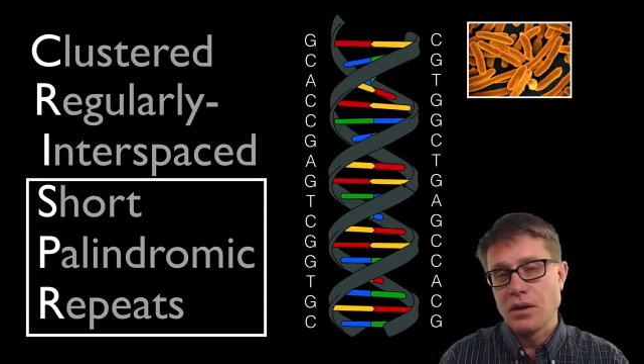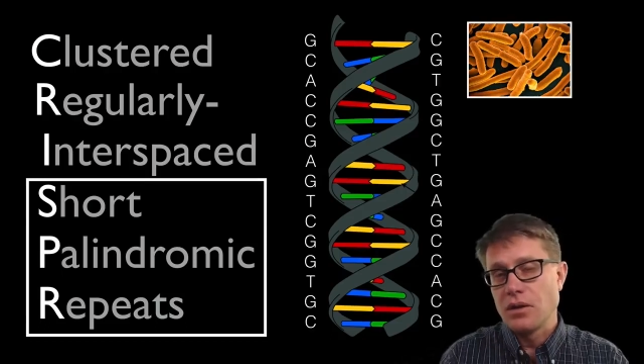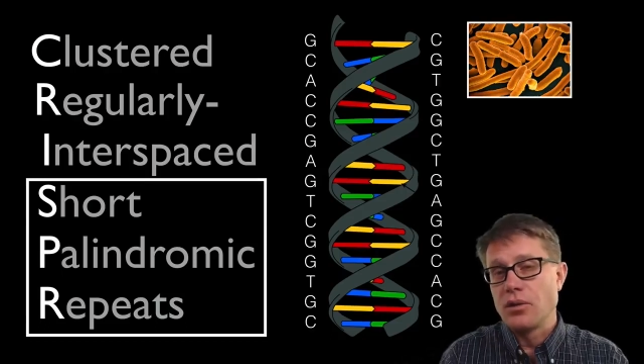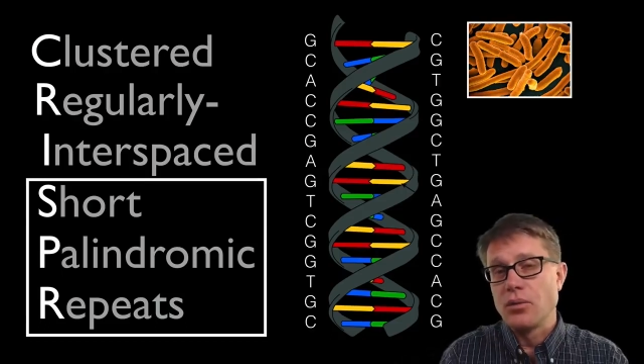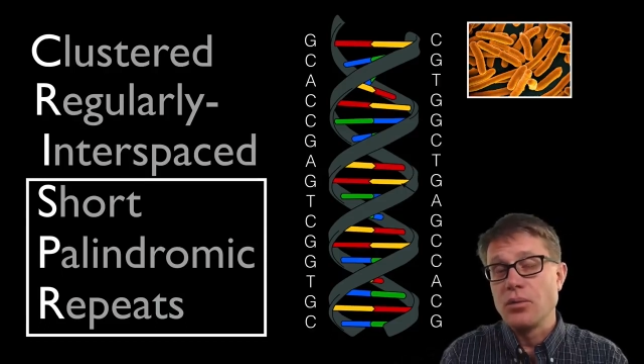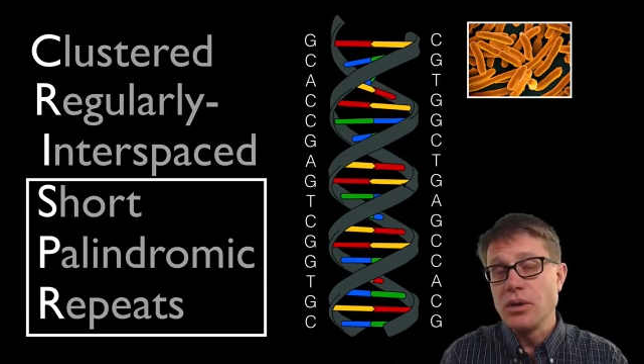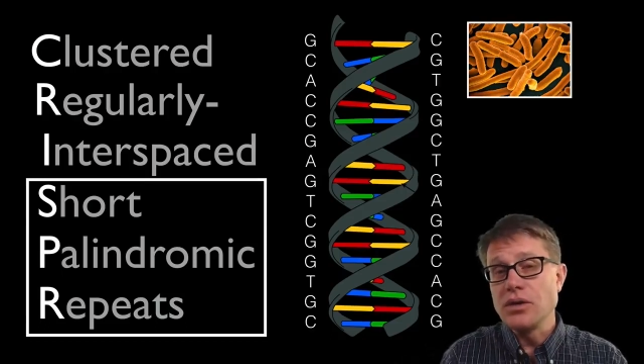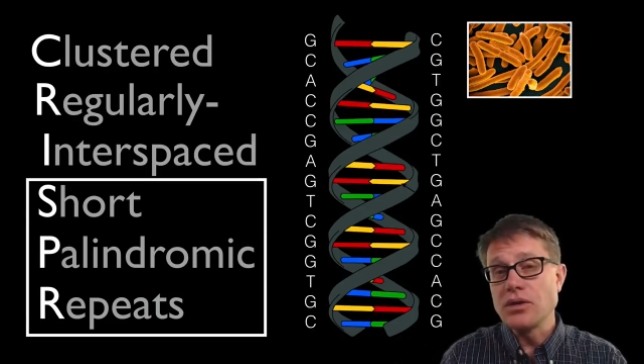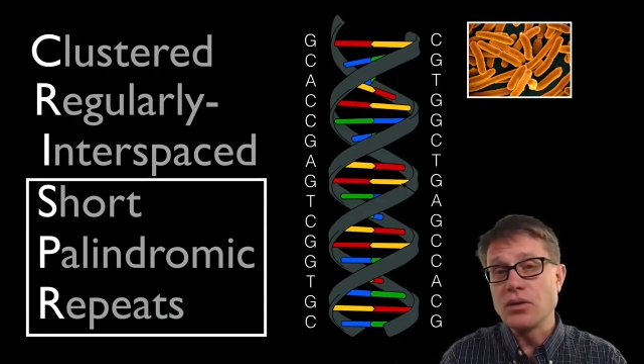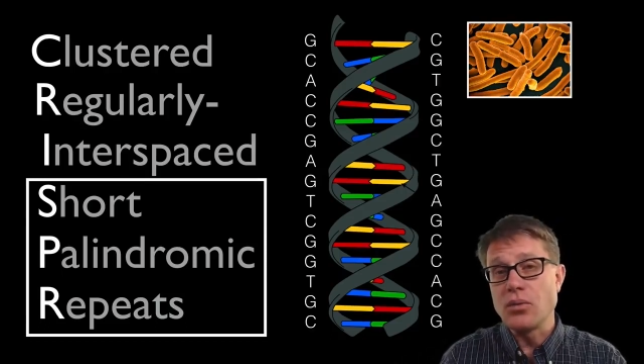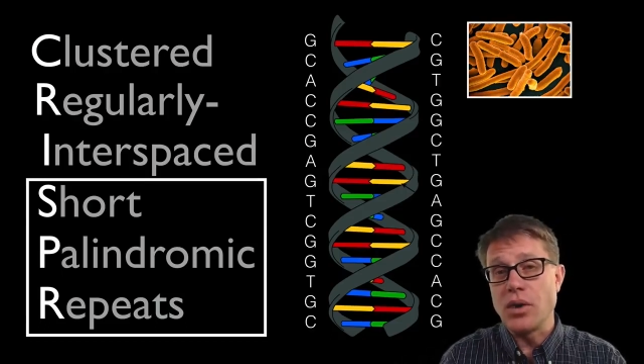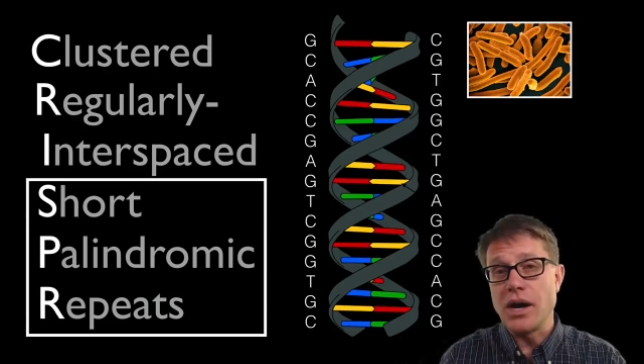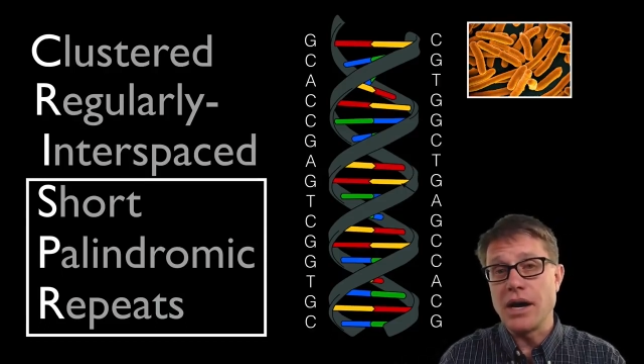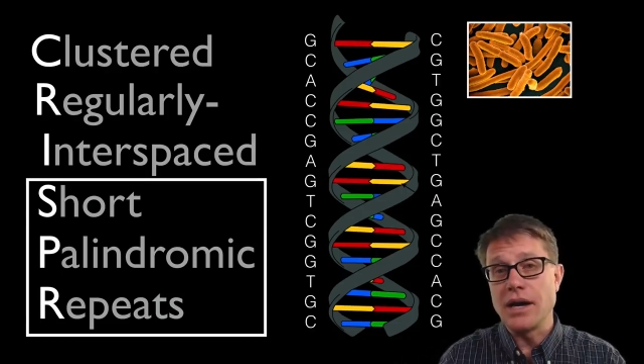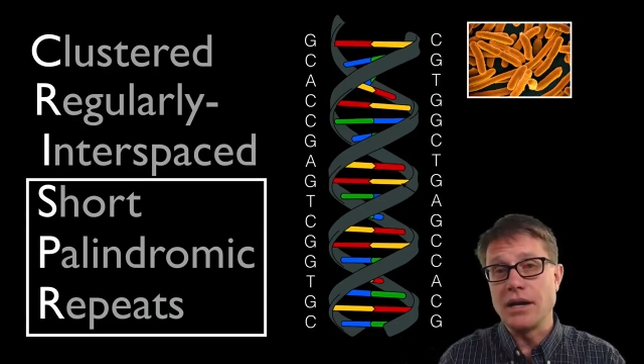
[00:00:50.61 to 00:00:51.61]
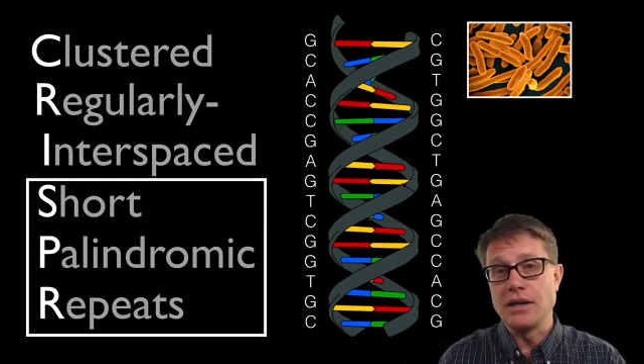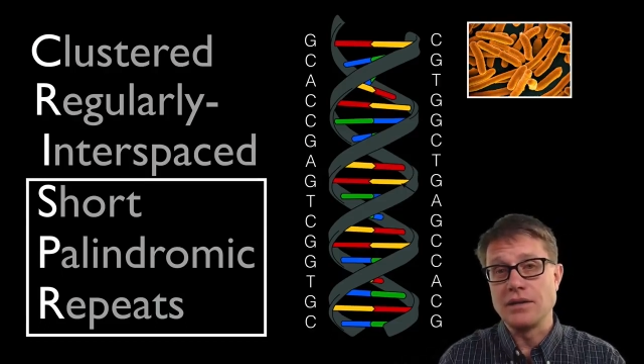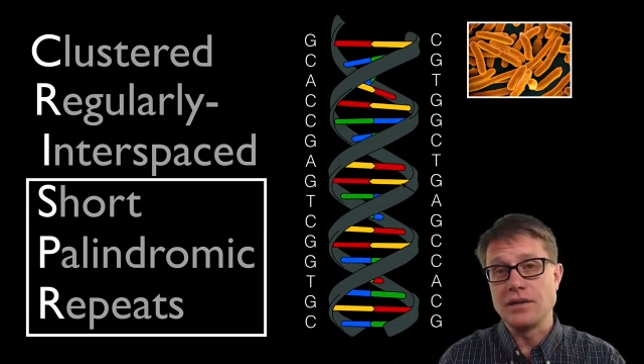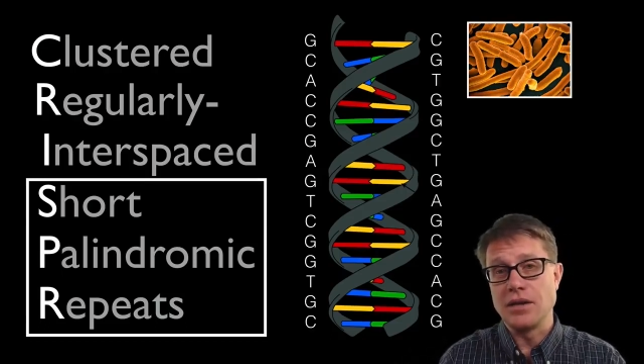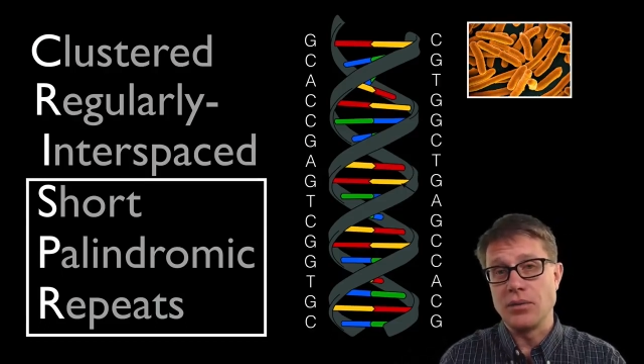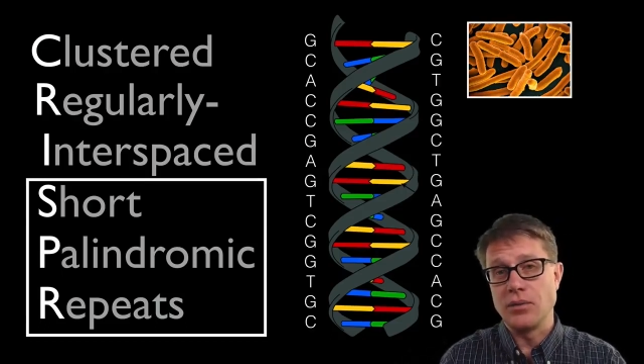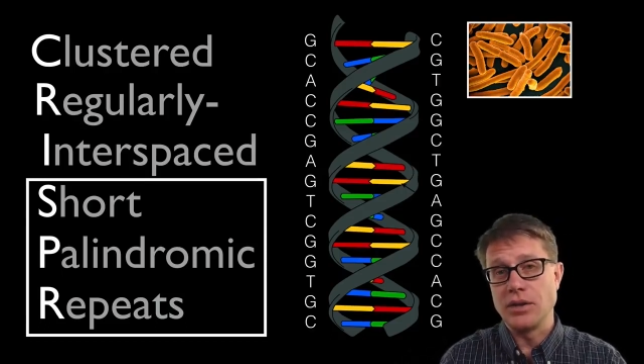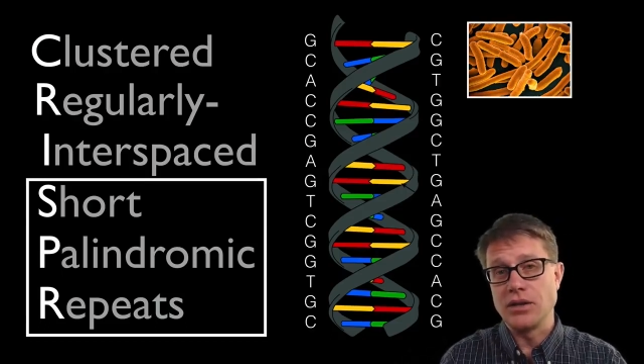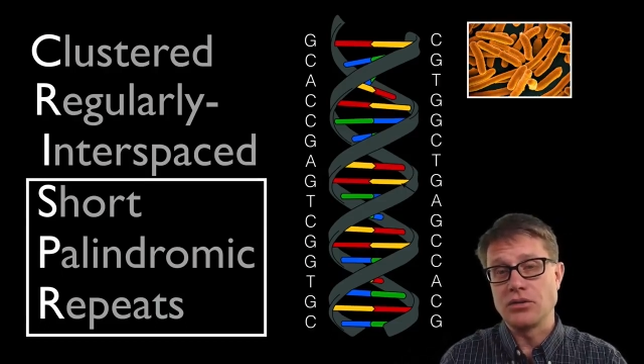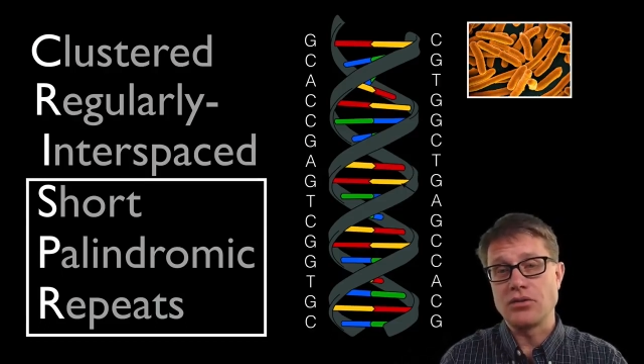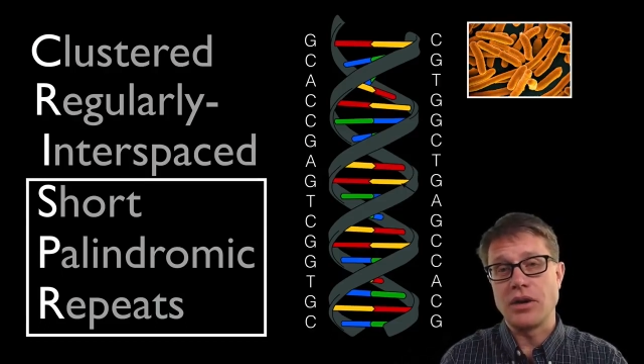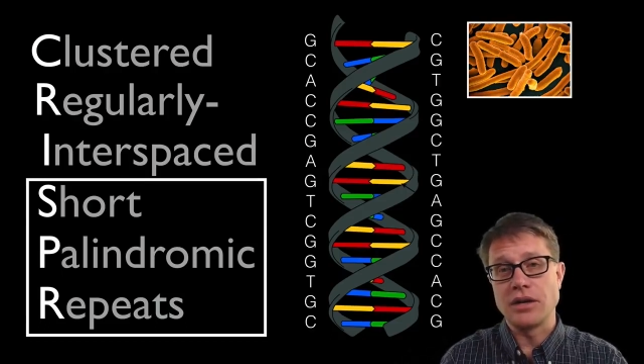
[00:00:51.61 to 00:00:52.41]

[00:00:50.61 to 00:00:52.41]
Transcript: The reason why is that when you